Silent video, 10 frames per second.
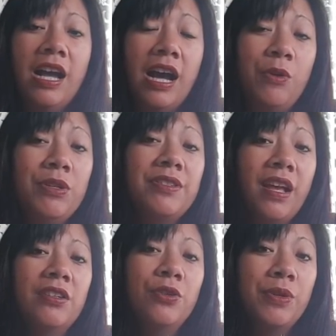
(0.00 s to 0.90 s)
I will
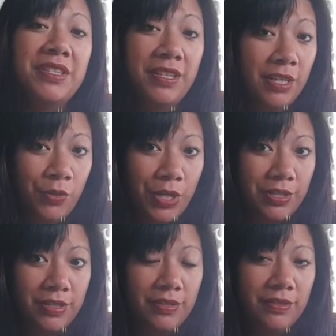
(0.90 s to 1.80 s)
tell you a
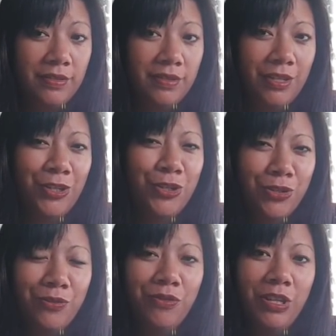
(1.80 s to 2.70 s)
secret. A
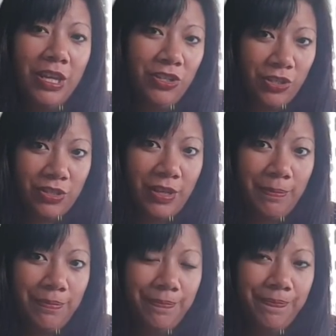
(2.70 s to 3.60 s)
good relationship
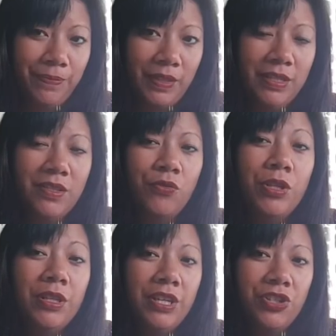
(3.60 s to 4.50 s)
is a
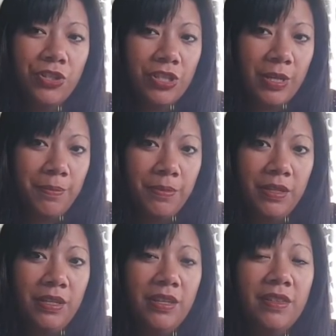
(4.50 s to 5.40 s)
relationship
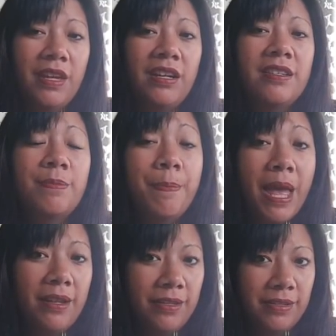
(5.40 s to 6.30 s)
that is
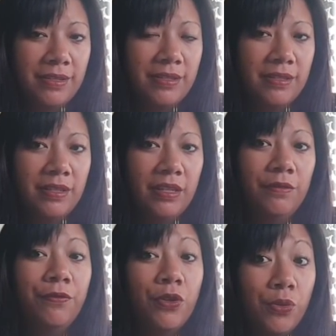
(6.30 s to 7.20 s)
balanced
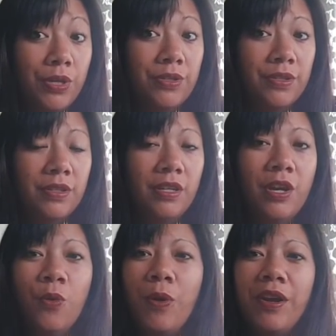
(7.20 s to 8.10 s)
and fluid,
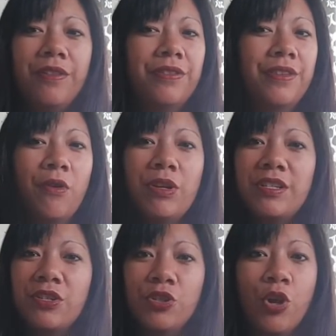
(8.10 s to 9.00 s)
where there
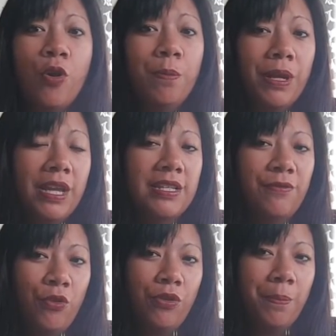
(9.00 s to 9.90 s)
is no place
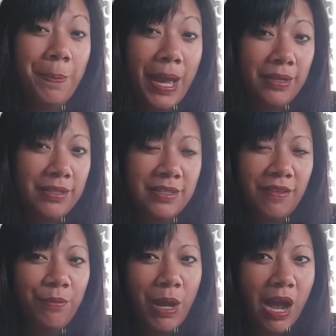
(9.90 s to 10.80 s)
for the balance
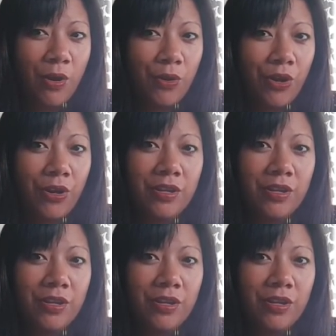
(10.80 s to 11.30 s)
of power,